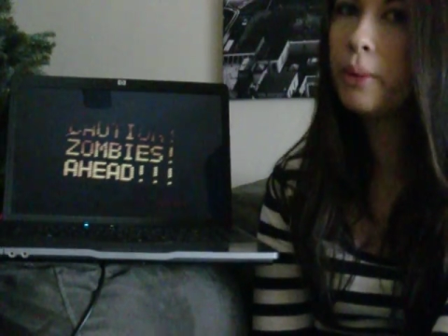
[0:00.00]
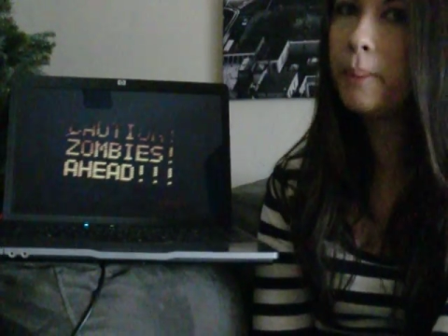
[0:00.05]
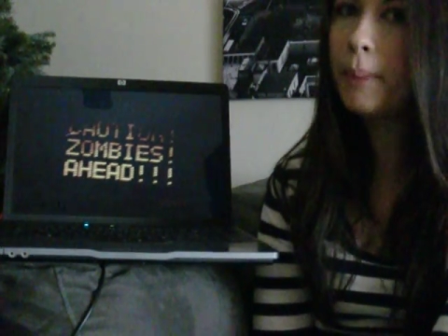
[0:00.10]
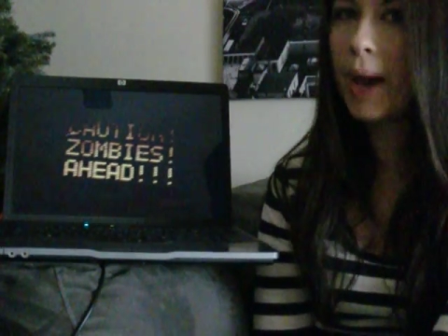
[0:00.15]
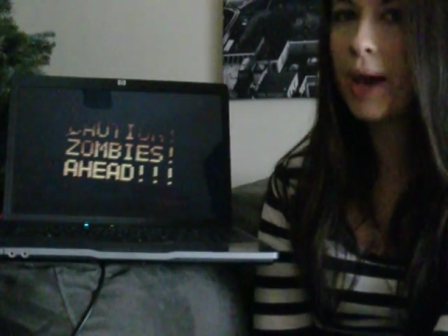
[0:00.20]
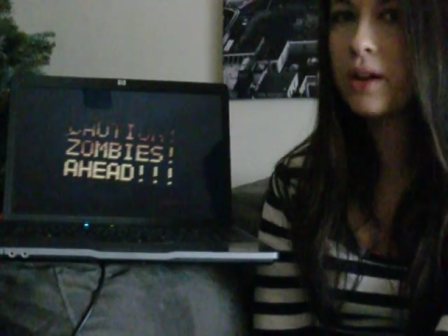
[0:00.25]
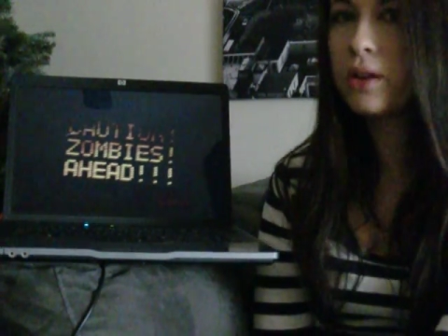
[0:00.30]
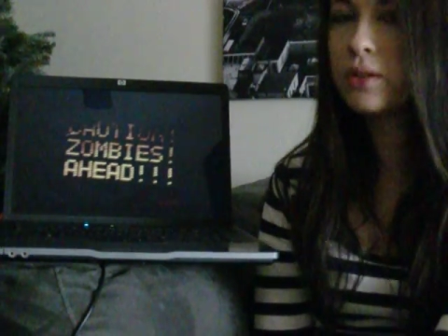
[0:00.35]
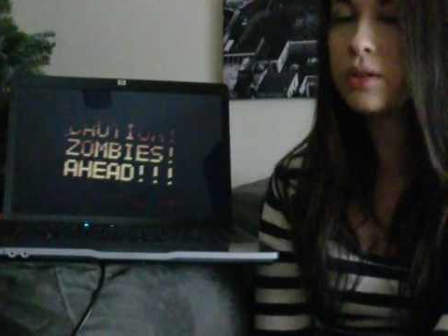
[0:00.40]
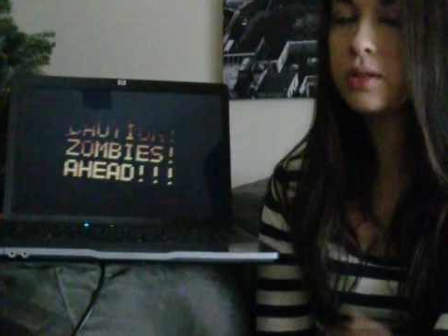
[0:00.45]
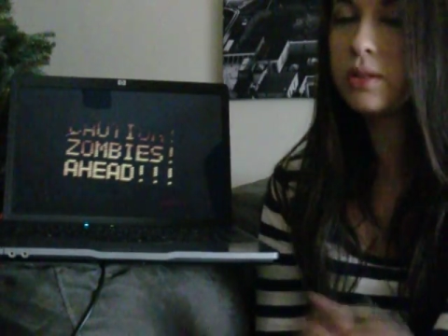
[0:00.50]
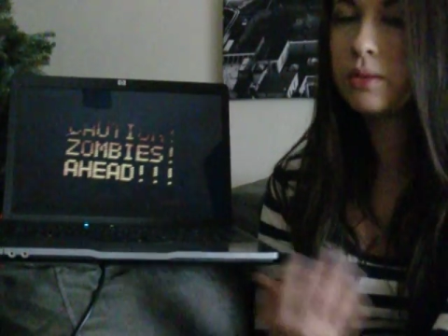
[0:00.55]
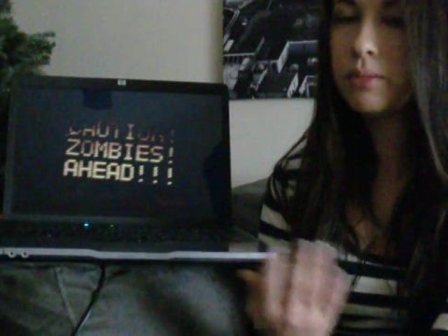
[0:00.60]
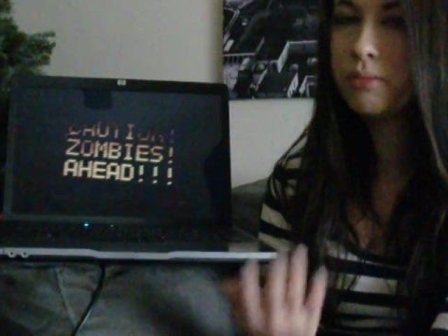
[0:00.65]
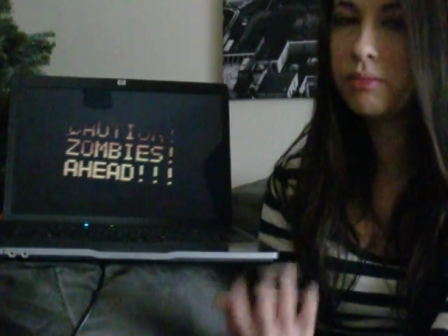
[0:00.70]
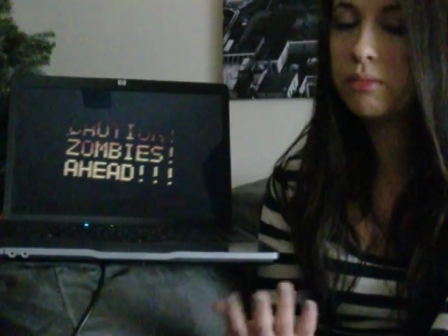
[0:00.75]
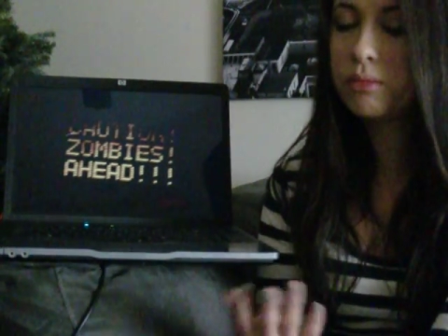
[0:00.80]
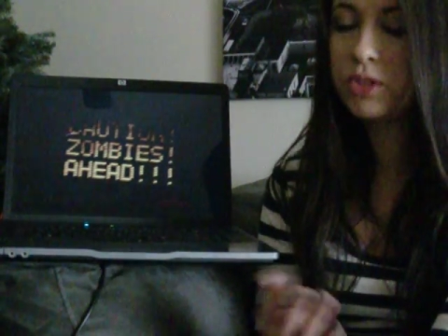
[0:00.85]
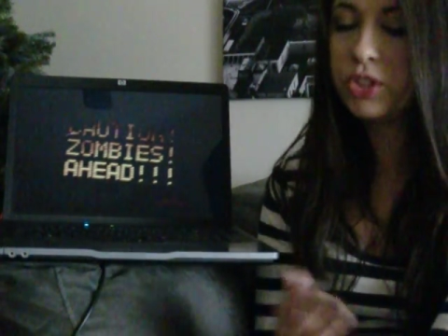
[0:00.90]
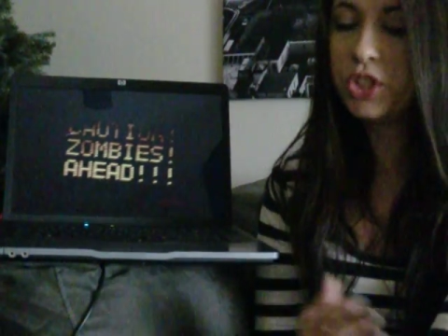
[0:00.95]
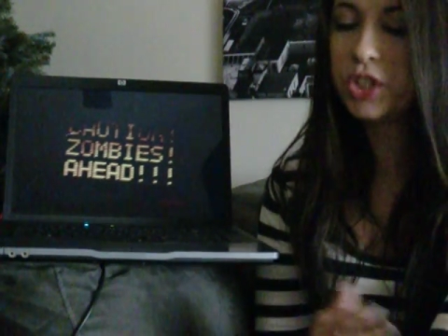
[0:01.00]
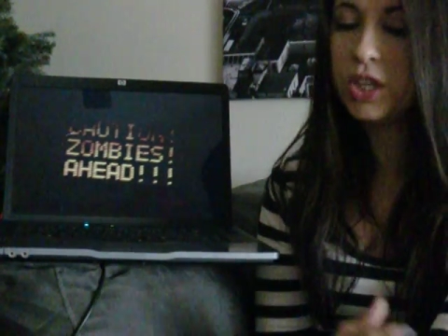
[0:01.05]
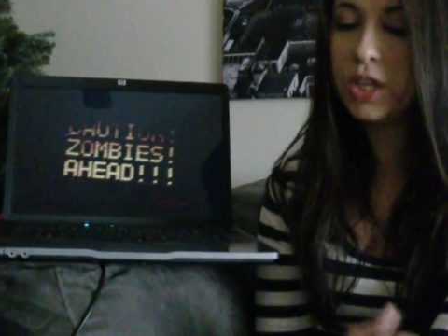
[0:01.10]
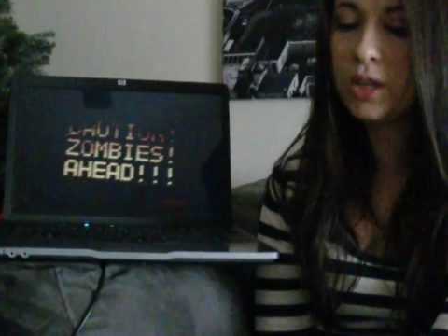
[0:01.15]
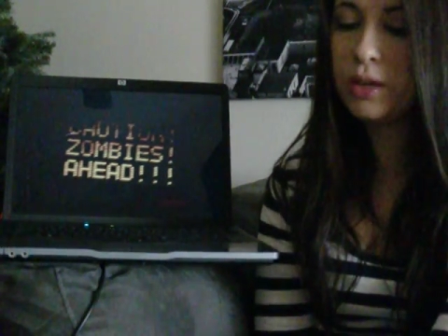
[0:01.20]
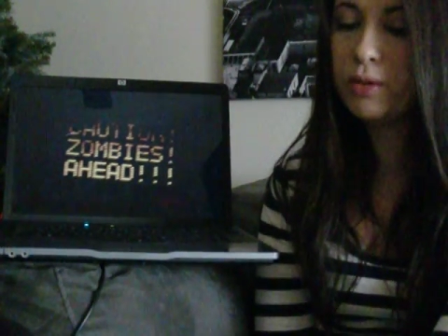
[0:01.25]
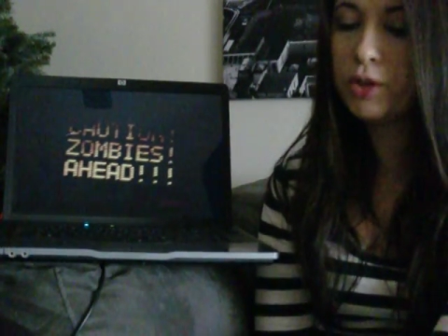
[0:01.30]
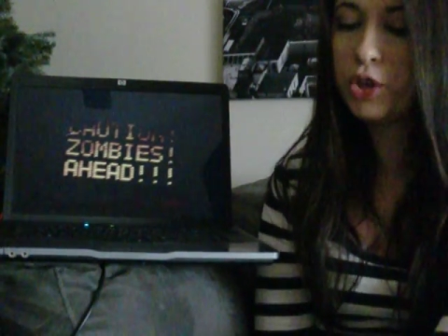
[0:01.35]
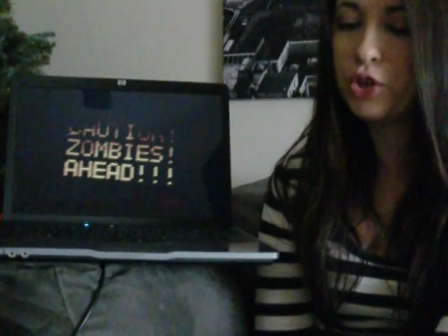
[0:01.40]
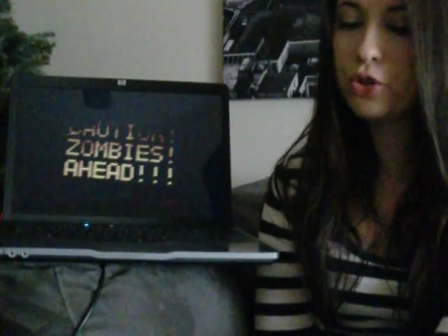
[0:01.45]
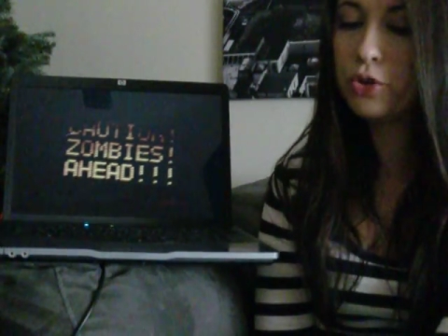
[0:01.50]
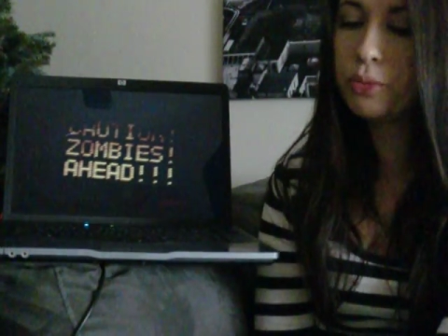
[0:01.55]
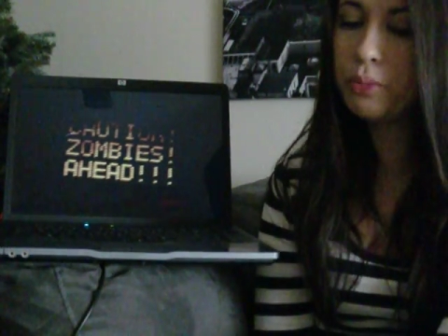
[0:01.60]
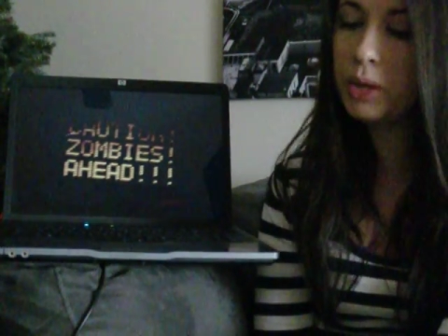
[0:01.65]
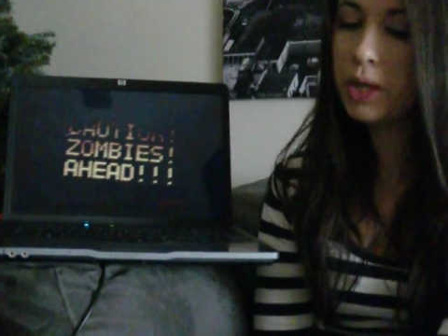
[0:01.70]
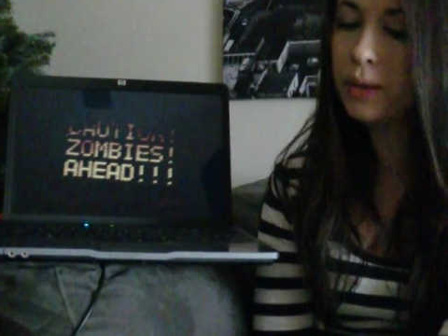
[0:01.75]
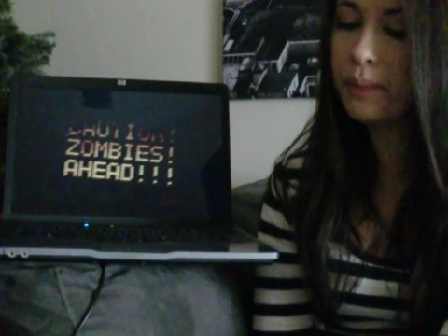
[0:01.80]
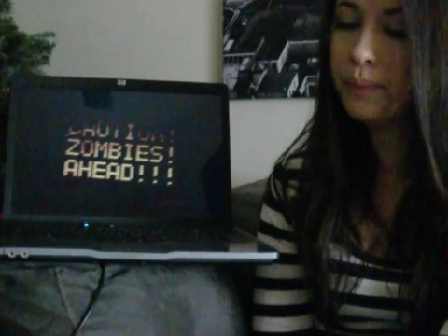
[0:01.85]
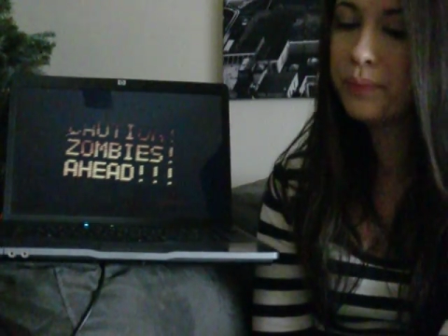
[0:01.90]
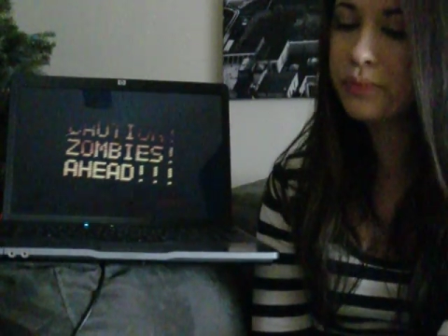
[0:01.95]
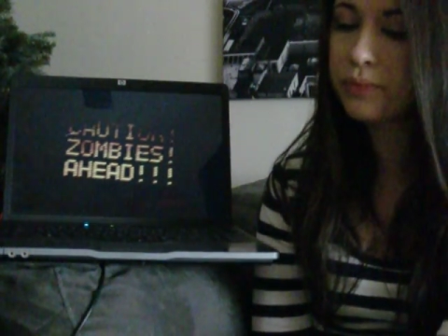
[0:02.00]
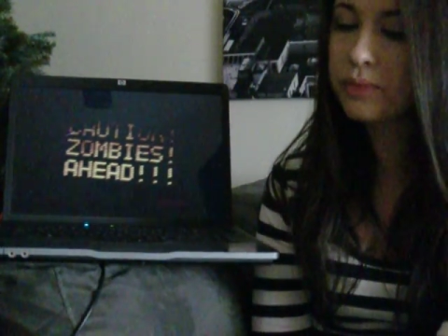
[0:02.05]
battles, CQB.